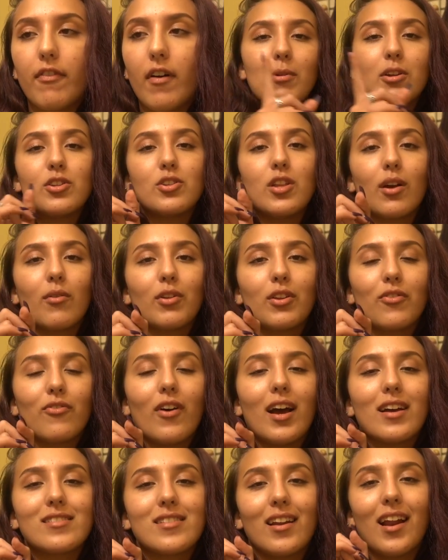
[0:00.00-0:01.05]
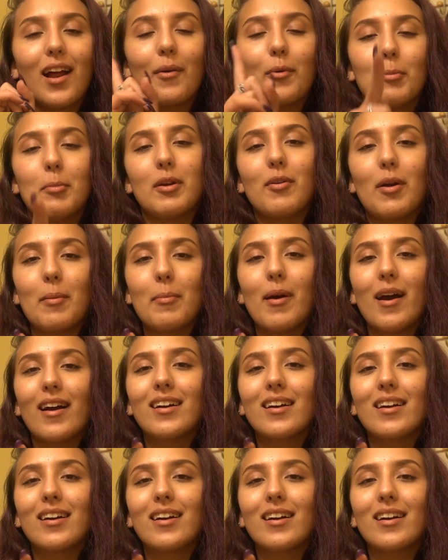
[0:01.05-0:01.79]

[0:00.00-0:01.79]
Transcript: I'm gonna do that really fast and I will be right back.